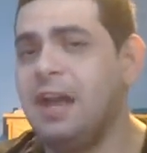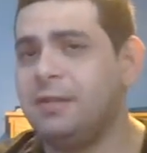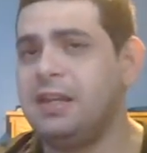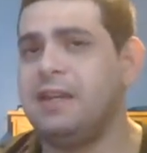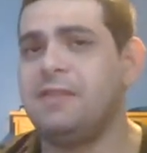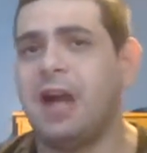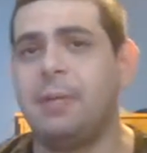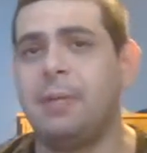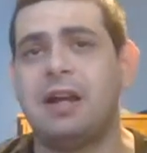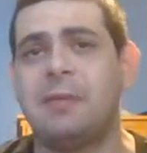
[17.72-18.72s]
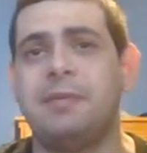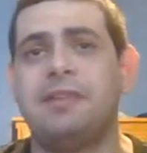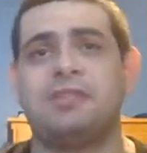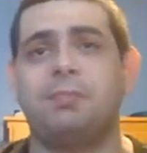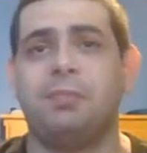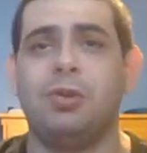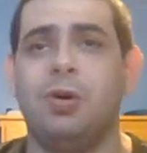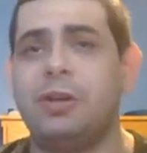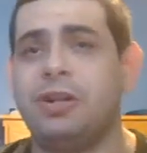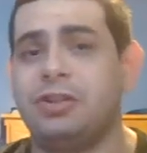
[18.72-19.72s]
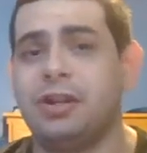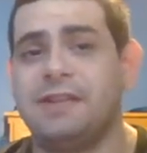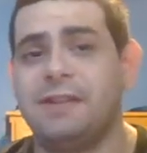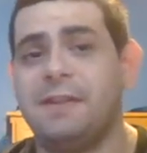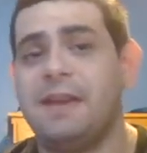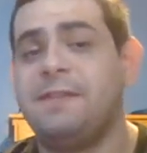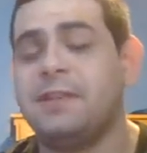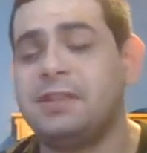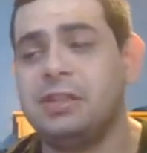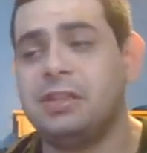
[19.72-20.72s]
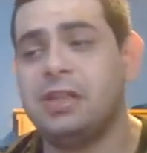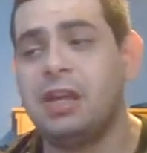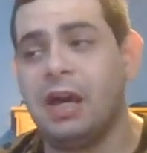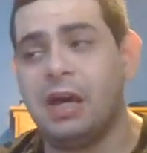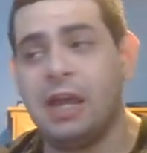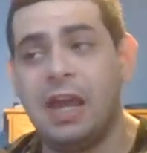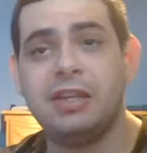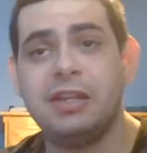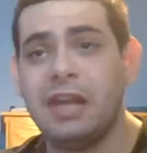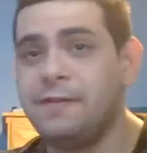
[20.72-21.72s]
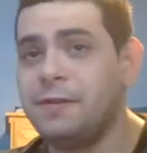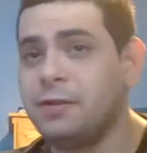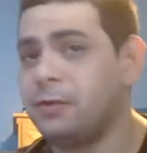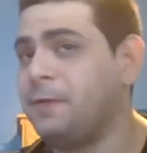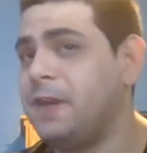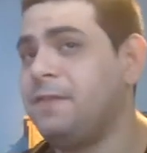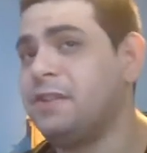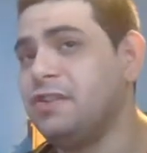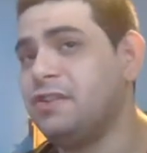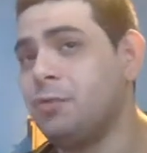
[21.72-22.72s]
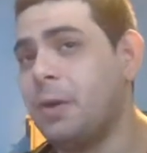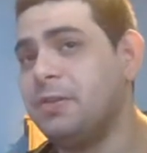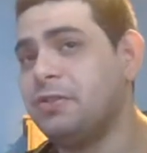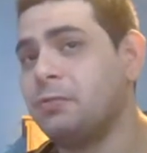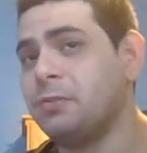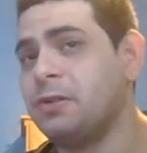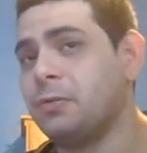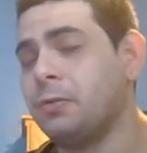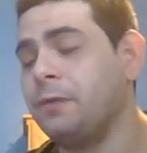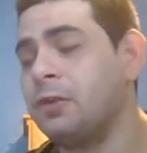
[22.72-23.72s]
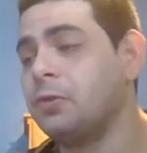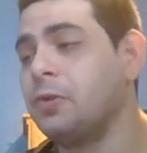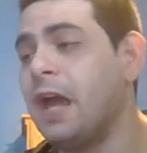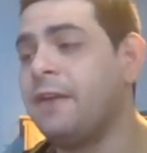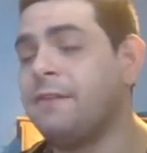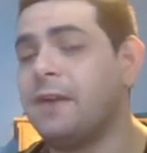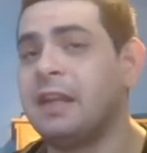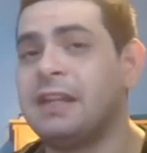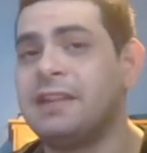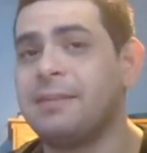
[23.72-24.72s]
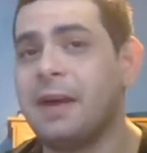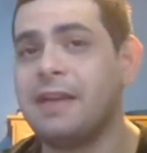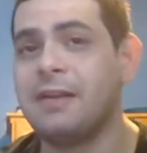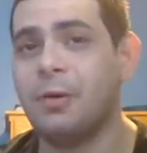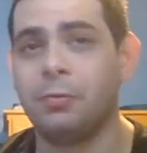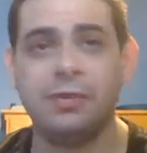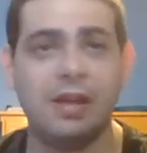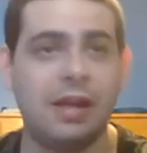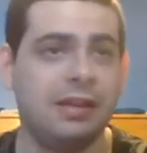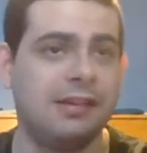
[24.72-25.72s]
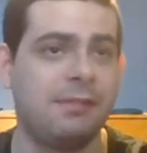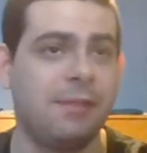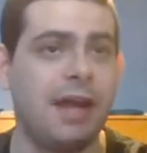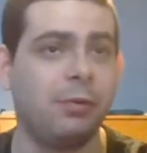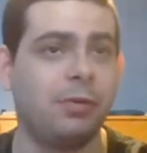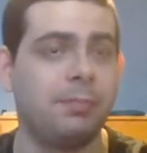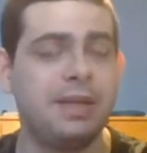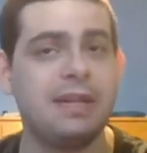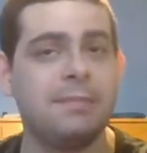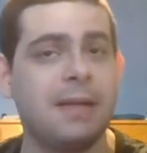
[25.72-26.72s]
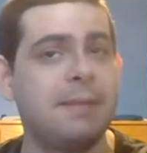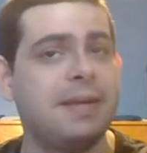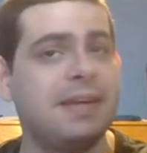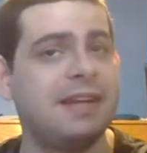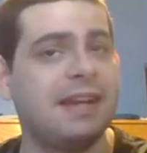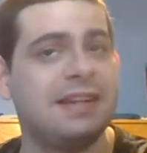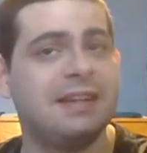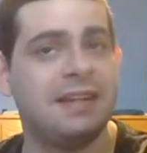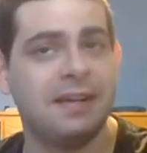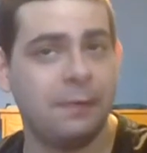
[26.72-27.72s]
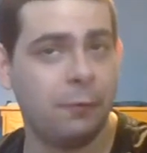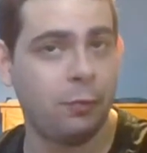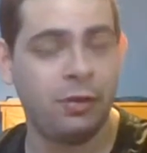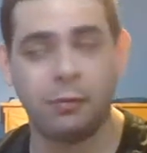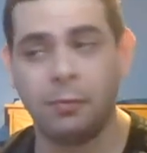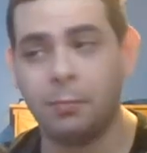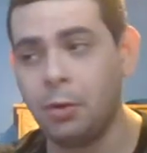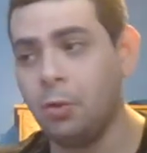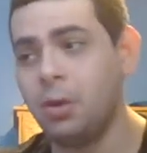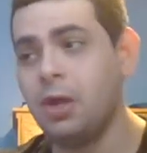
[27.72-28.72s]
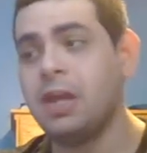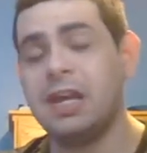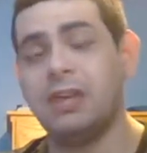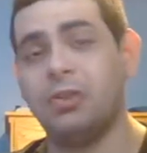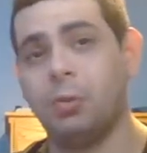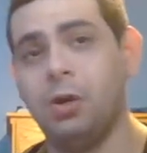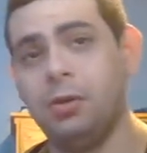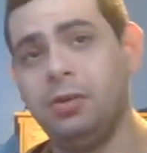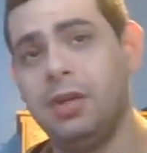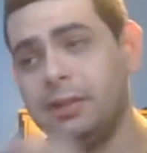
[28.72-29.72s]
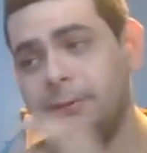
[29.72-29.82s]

Leave a comment in the comment section below on your thoughts on the fan fiction and any future fan fictions you want me to read or review. And finally, this is my own this is my own opinion. My opinion is not indicative of everyone in the remote in the world.